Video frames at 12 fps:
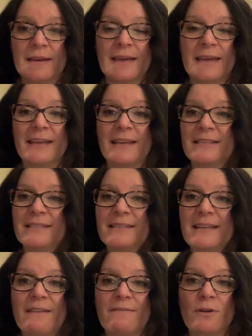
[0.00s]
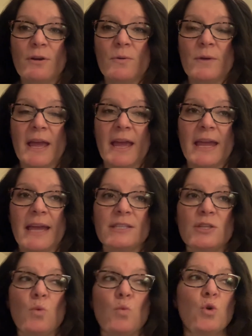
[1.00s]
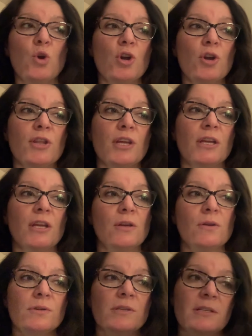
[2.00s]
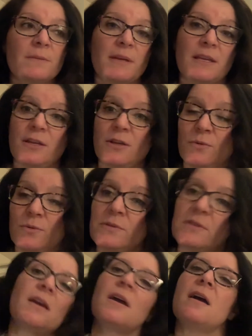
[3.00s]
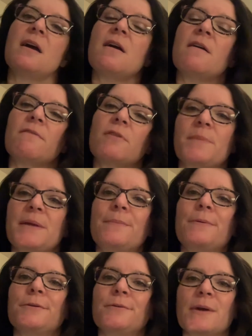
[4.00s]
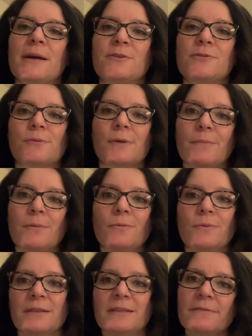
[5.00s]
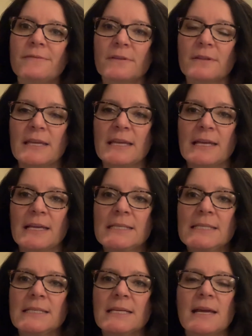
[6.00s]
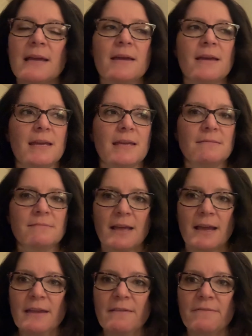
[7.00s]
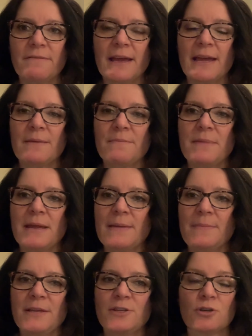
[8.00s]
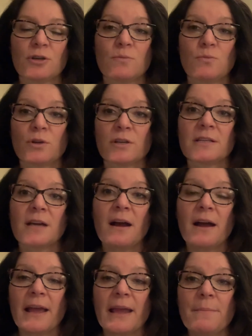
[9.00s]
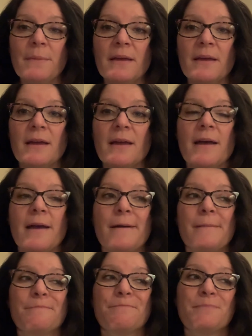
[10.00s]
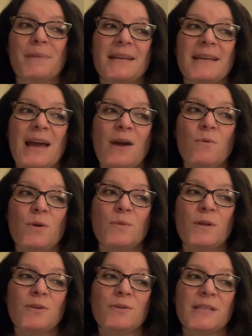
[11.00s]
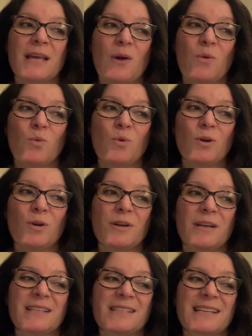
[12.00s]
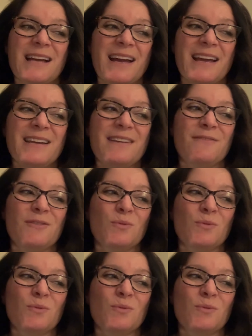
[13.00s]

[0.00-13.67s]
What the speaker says: It is never okay. It's a word that used to be used for people who had trouble with different things in life and maybe took more time. But now when we use that word, it's kind of